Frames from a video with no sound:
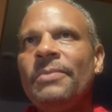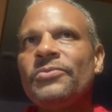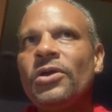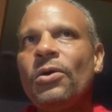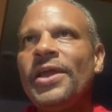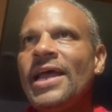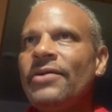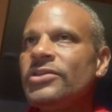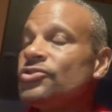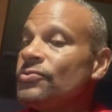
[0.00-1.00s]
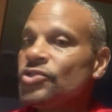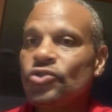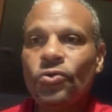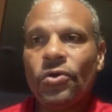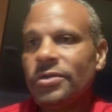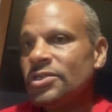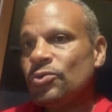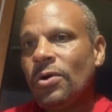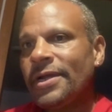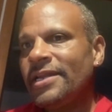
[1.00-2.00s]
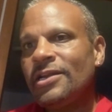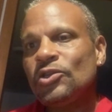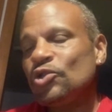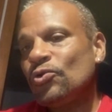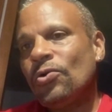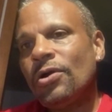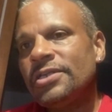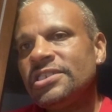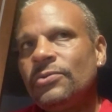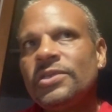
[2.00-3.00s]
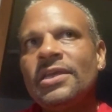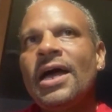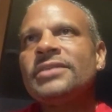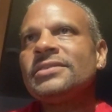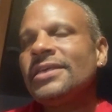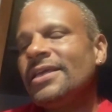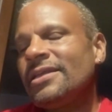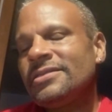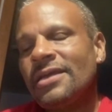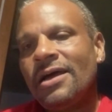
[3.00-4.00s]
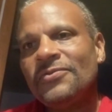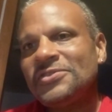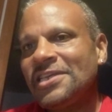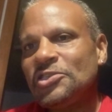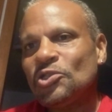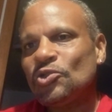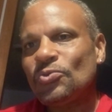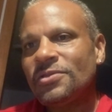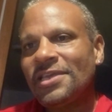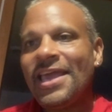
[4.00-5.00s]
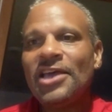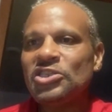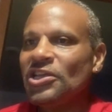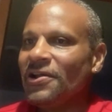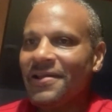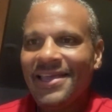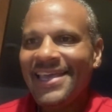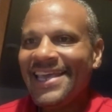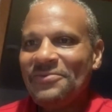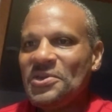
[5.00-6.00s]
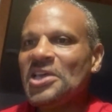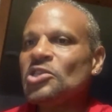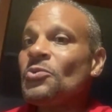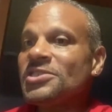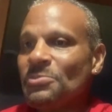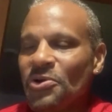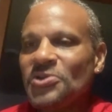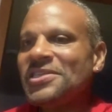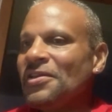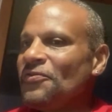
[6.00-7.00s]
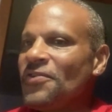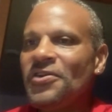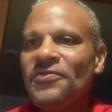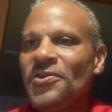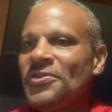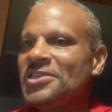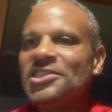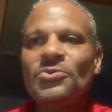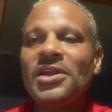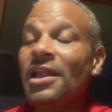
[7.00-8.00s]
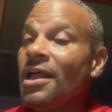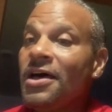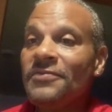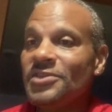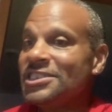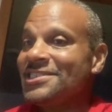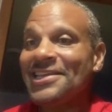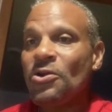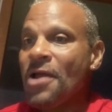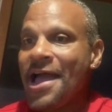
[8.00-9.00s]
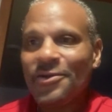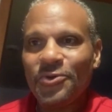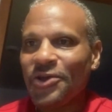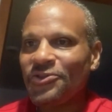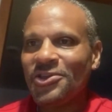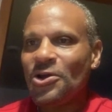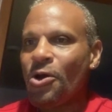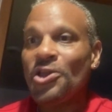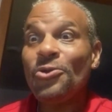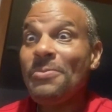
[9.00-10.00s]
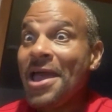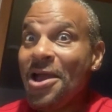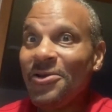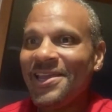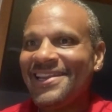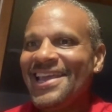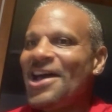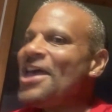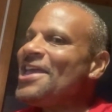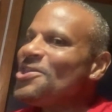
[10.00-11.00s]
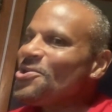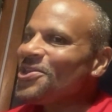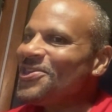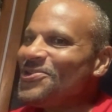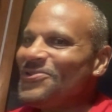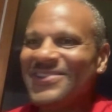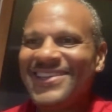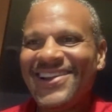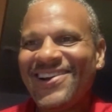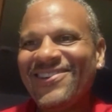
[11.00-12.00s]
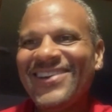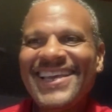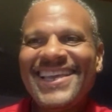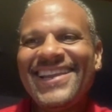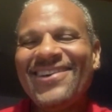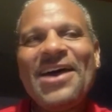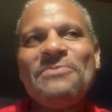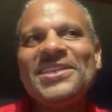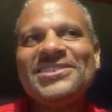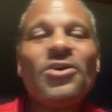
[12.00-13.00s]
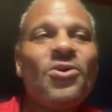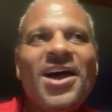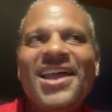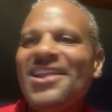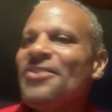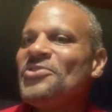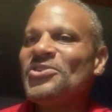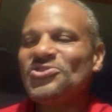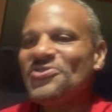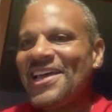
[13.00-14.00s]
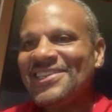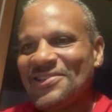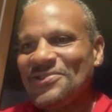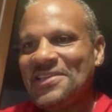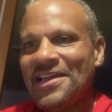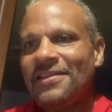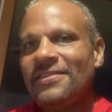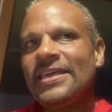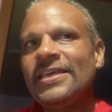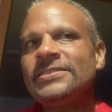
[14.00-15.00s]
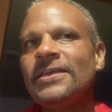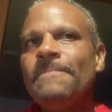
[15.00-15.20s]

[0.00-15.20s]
Going out into a store, just walking in a store, she would constantly get into conversations with the cashier because it was a person in front of her that she would love to just interact with. You know, are you married? Hey, you're cute. You know, how many? Oh, I love your dress. Those kind of things.